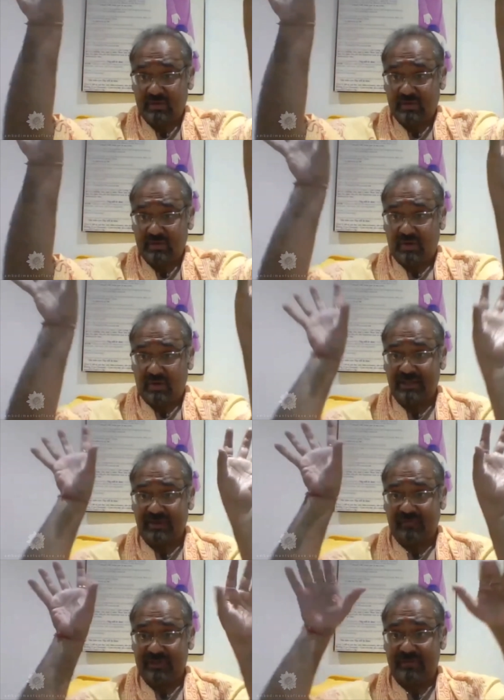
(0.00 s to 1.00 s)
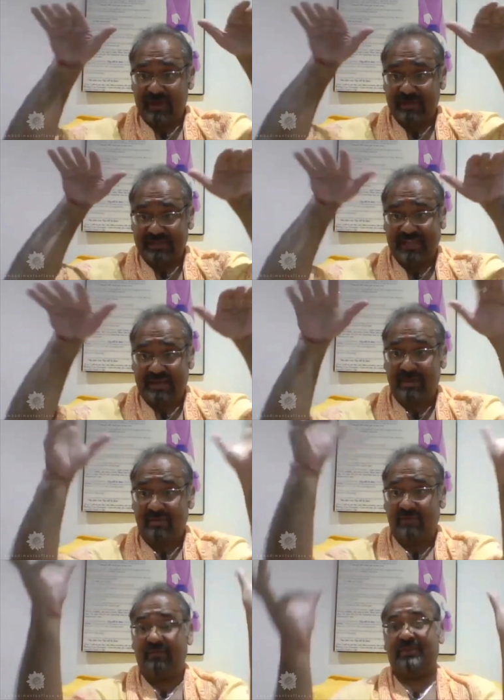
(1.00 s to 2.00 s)
to all kinds of wisdom at the same
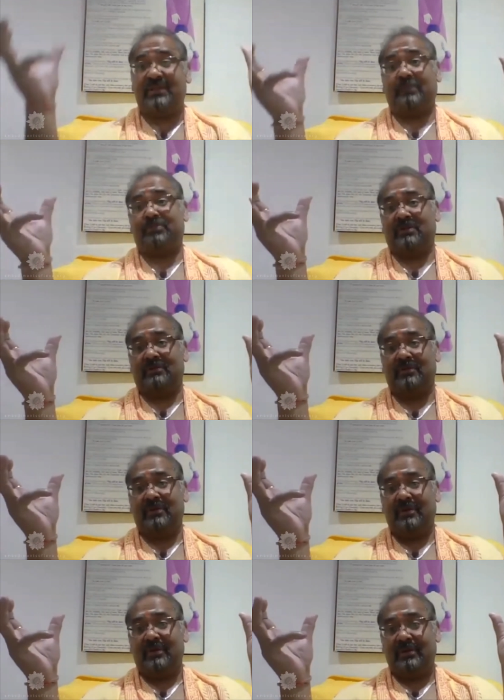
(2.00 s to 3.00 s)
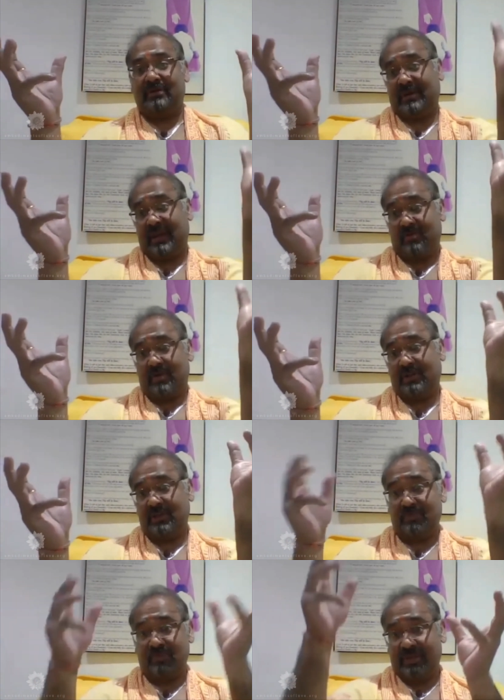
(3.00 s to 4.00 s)
level of reception. Not, I want this
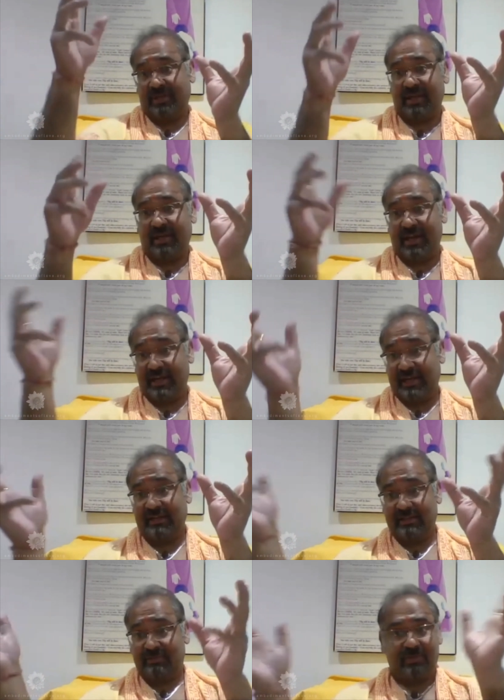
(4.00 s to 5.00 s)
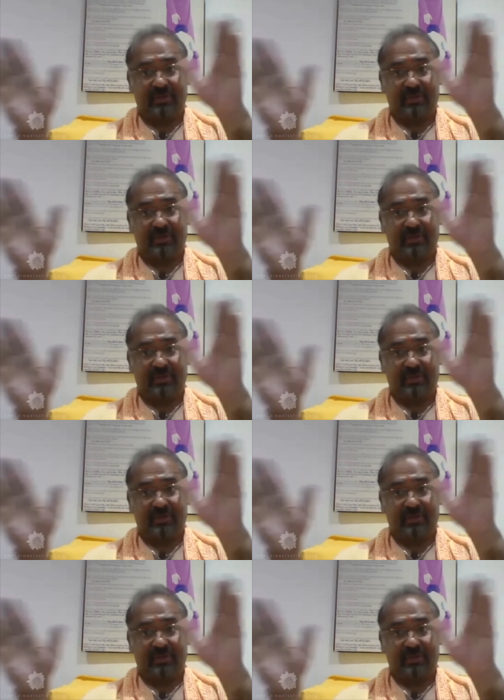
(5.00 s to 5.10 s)
more than that, I need this more than